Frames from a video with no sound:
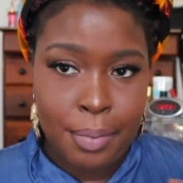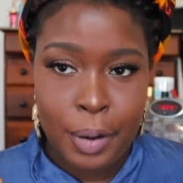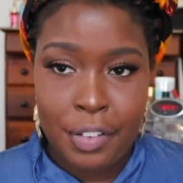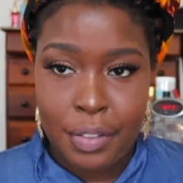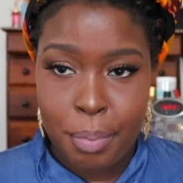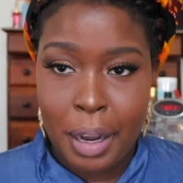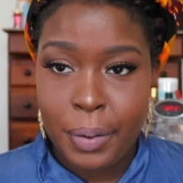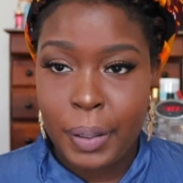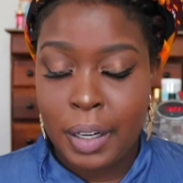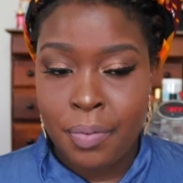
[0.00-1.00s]
of the
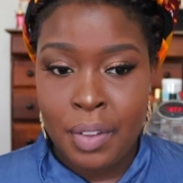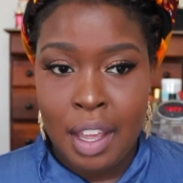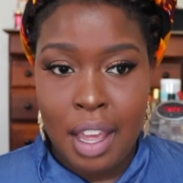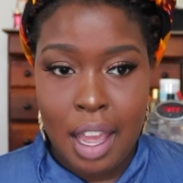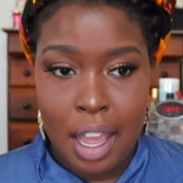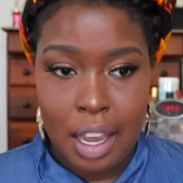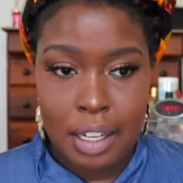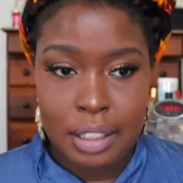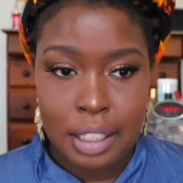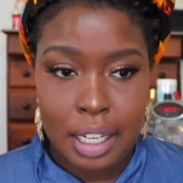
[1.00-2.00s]
powder.
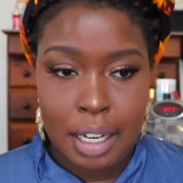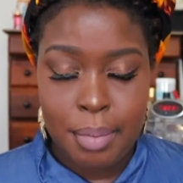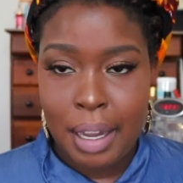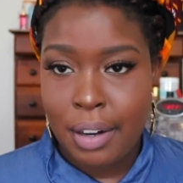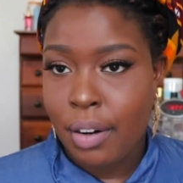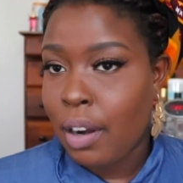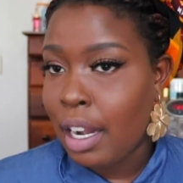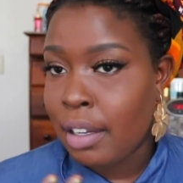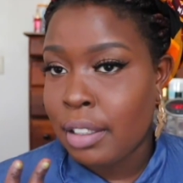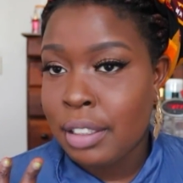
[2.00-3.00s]
And I don't know,
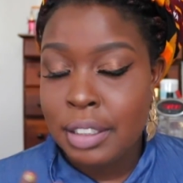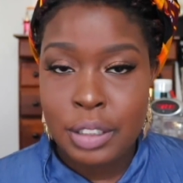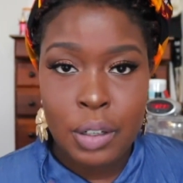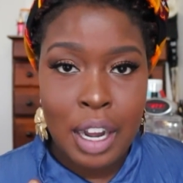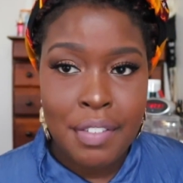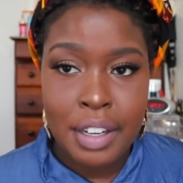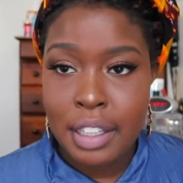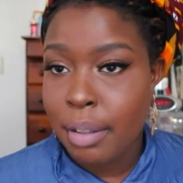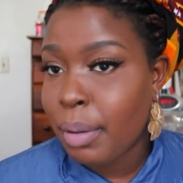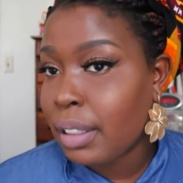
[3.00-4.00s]
I don't have
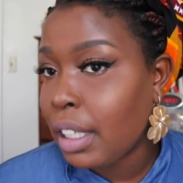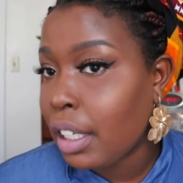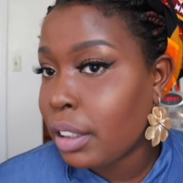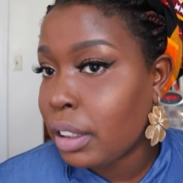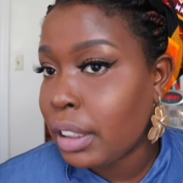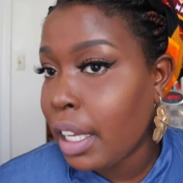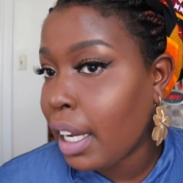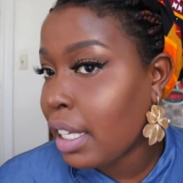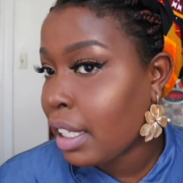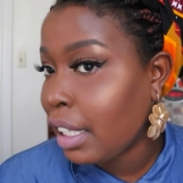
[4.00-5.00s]
anything else to say. You
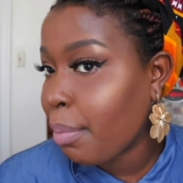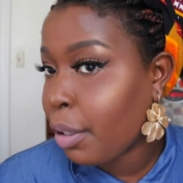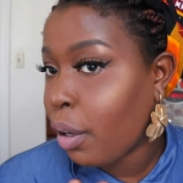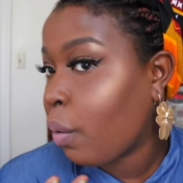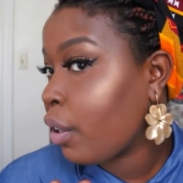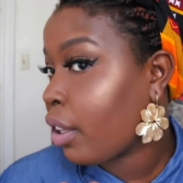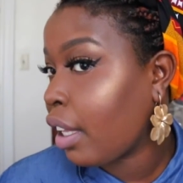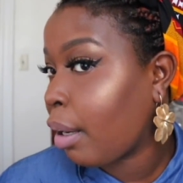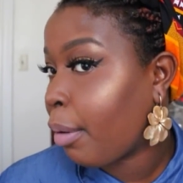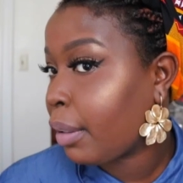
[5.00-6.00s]
guys can let me know what you
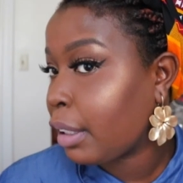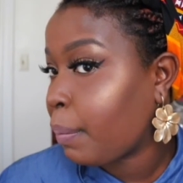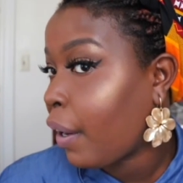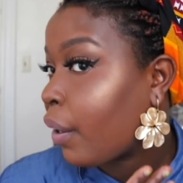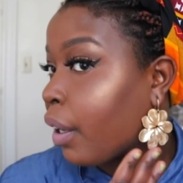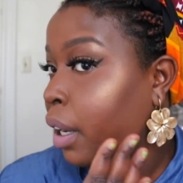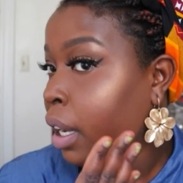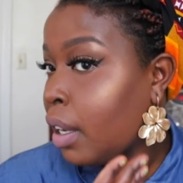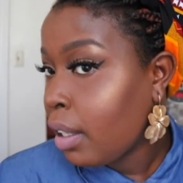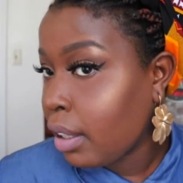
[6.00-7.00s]
think about this powder.
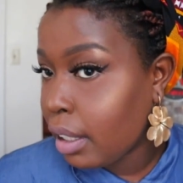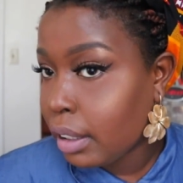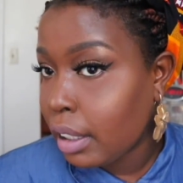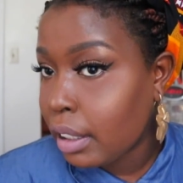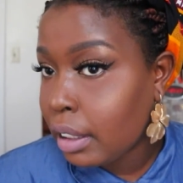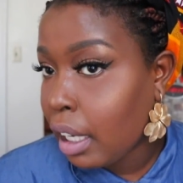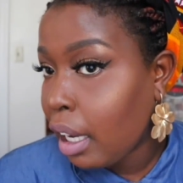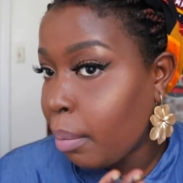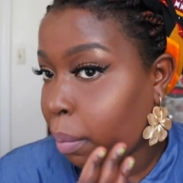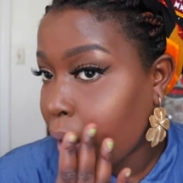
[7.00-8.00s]
This is
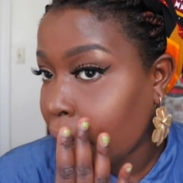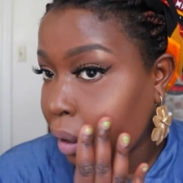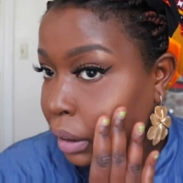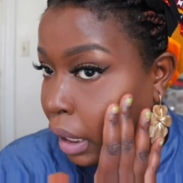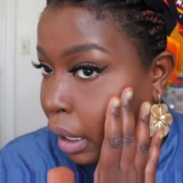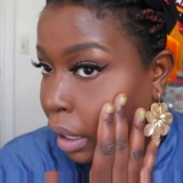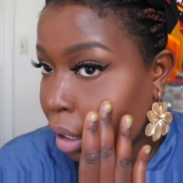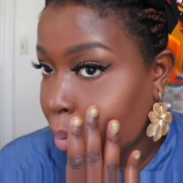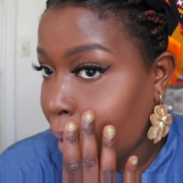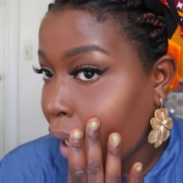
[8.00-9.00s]
what it looks like
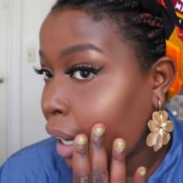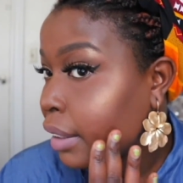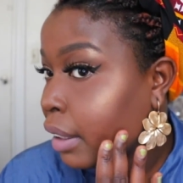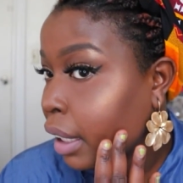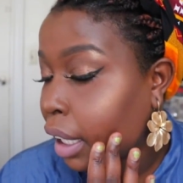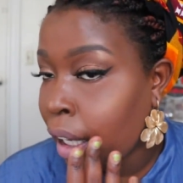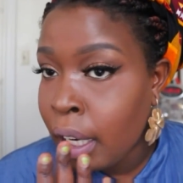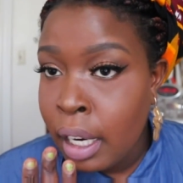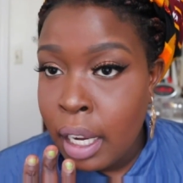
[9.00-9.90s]
under my eyes here,